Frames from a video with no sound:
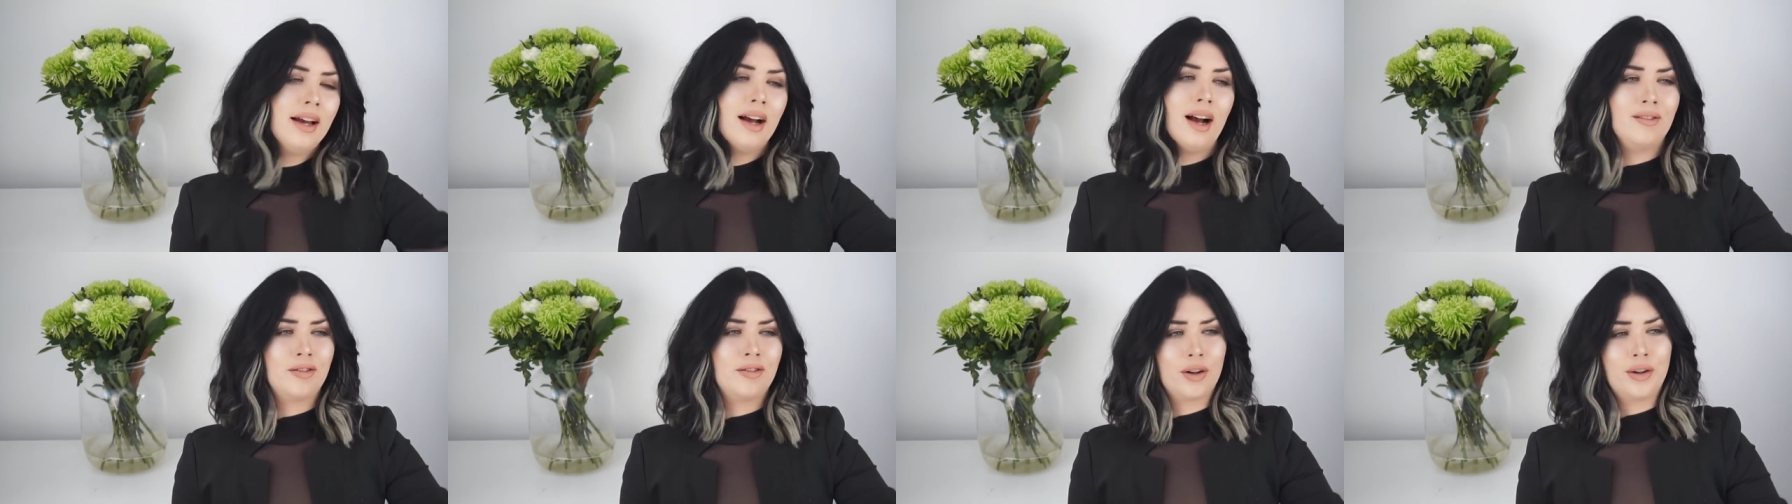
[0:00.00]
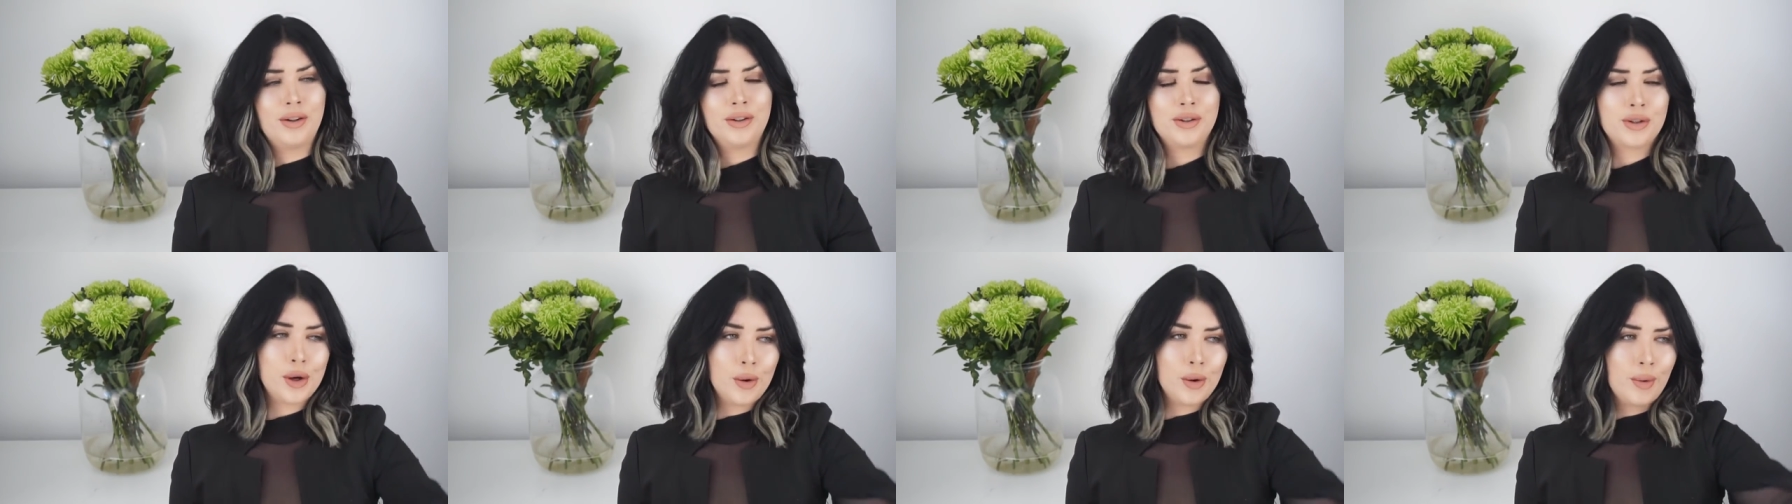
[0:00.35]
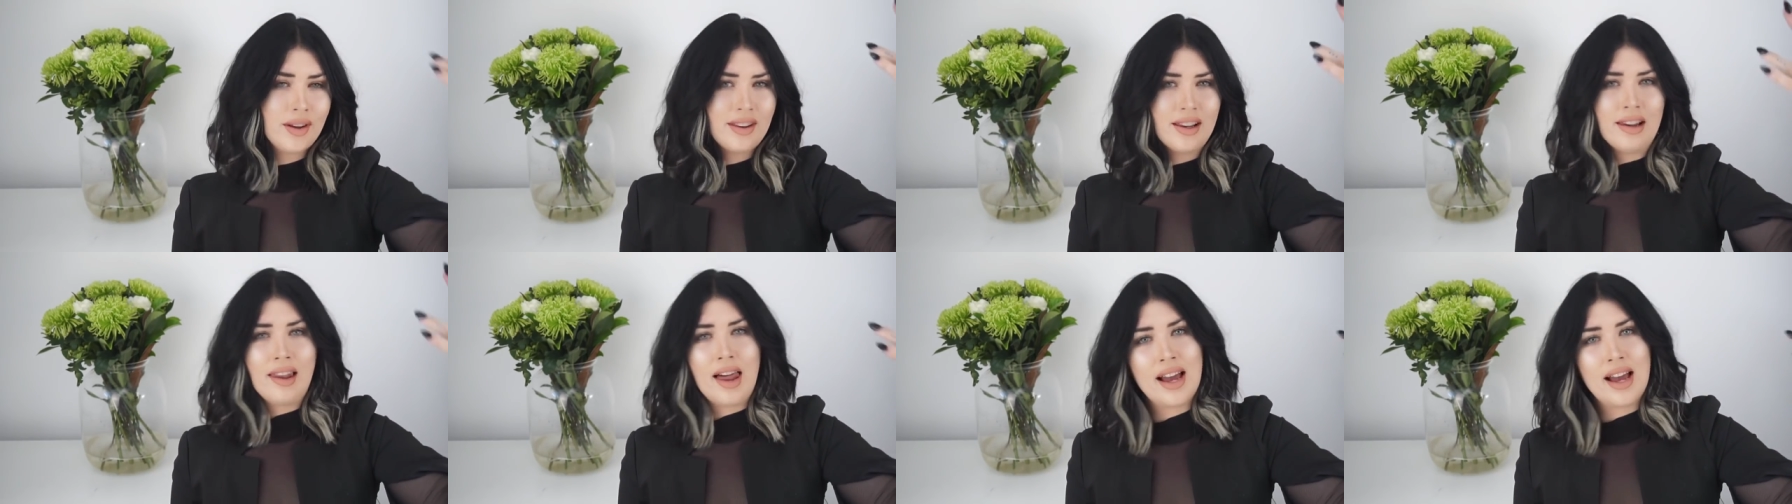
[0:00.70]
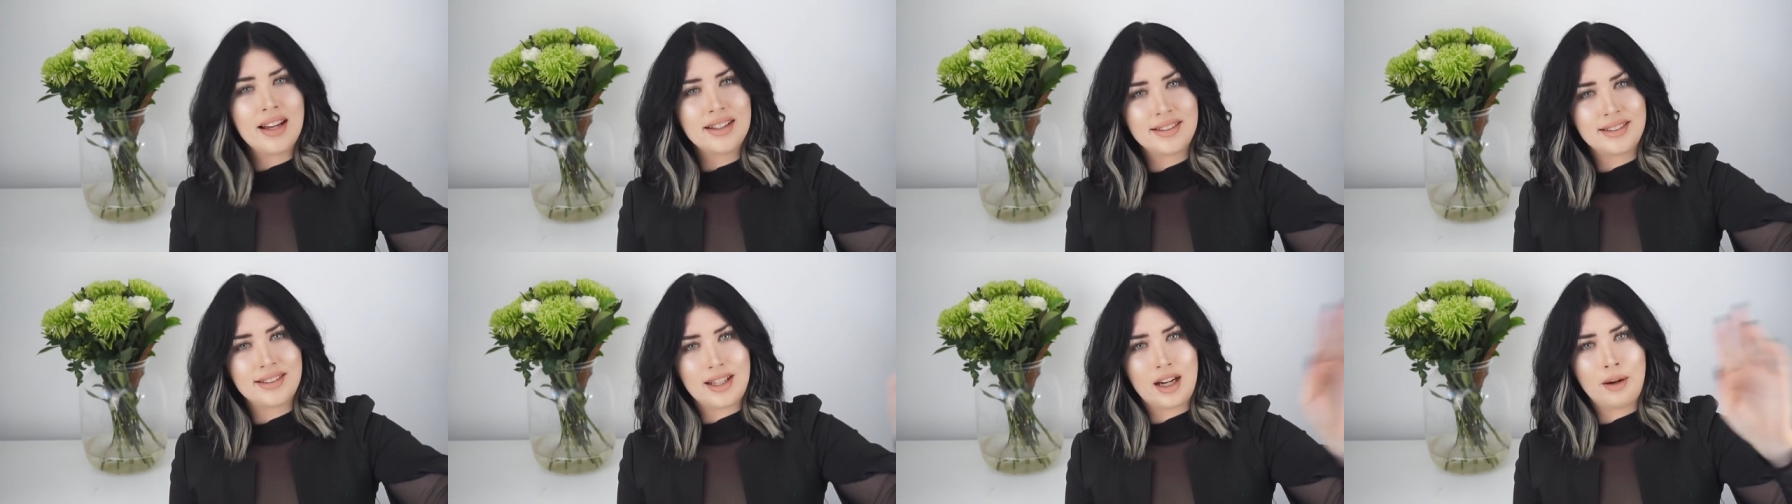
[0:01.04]
I've got two other
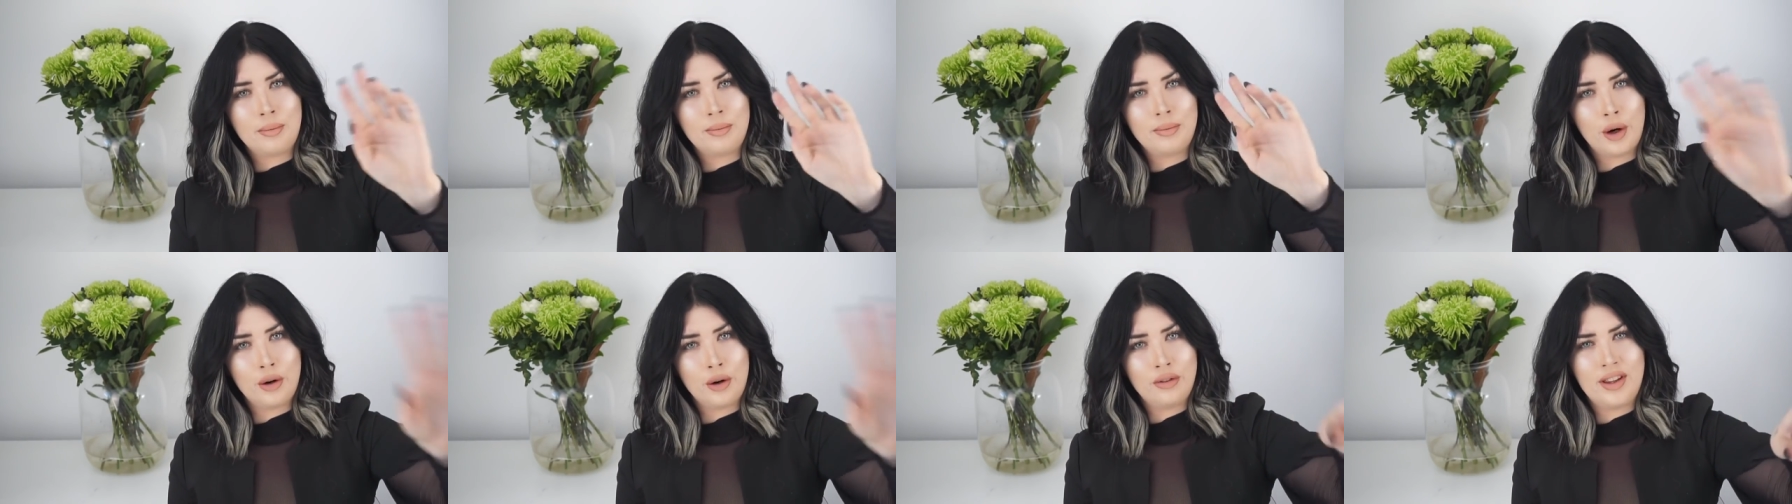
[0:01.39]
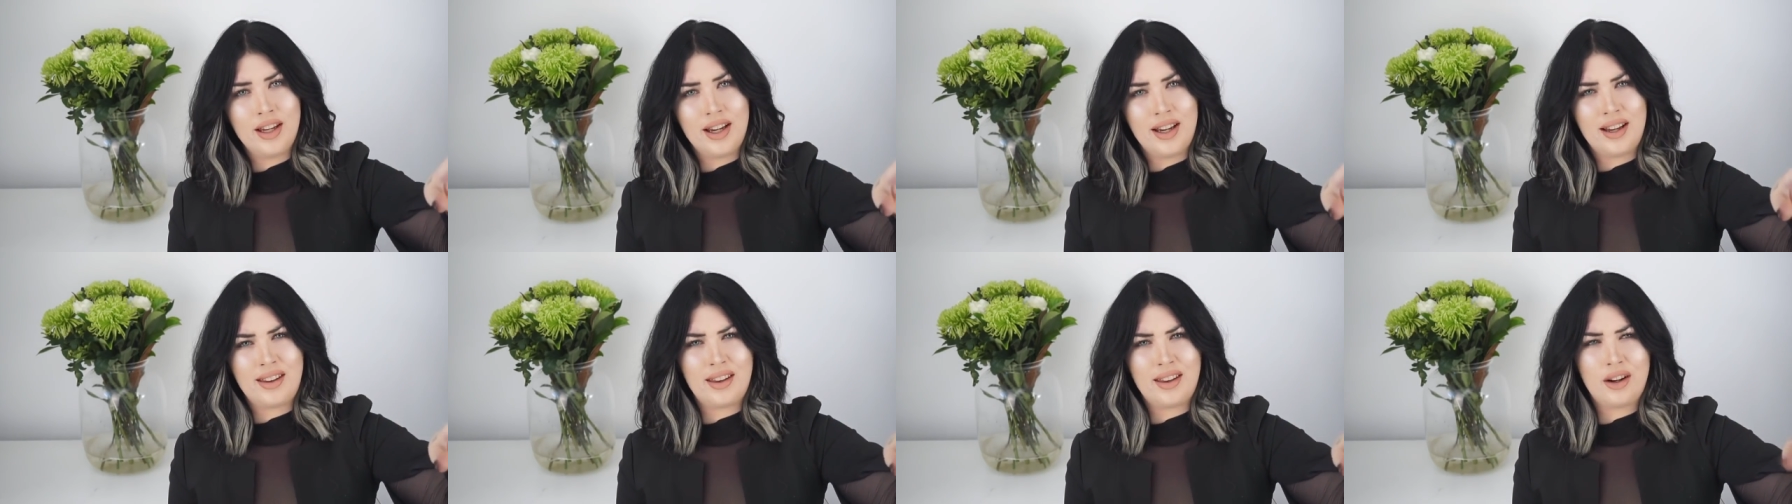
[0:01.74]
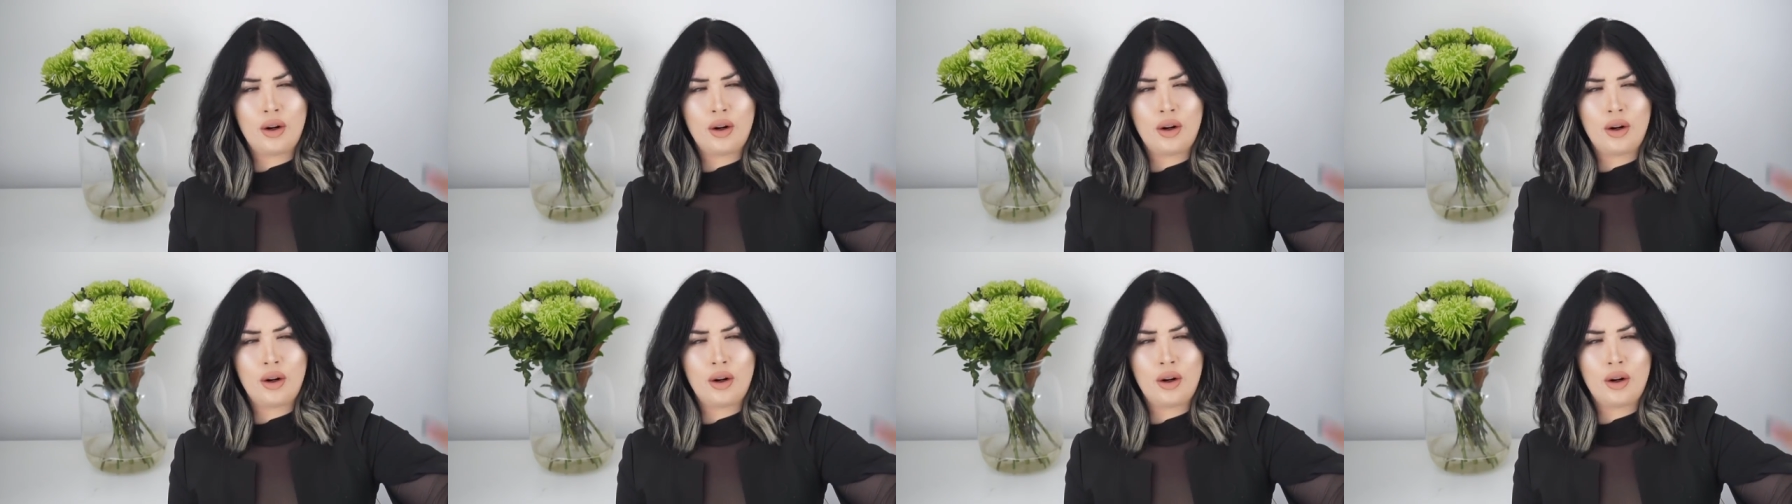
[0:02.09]
lights set up over there,